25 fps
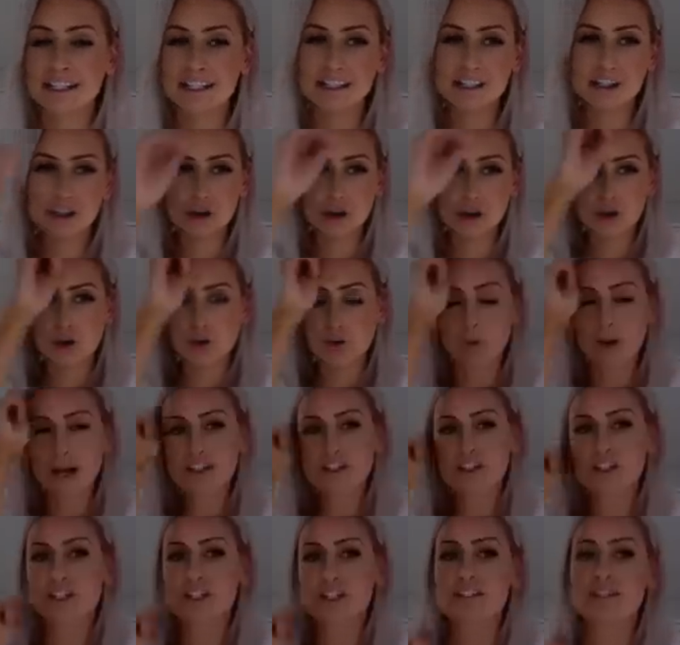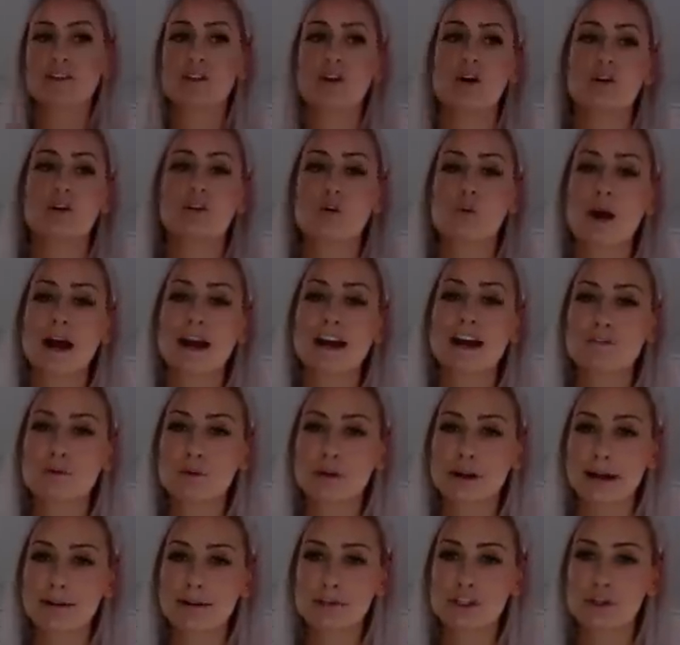you know, questions along the way of what
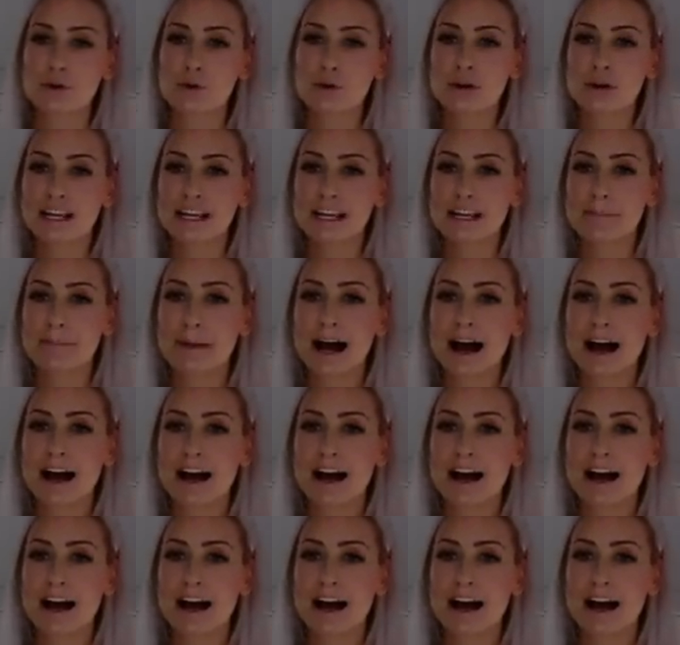I'm talking about,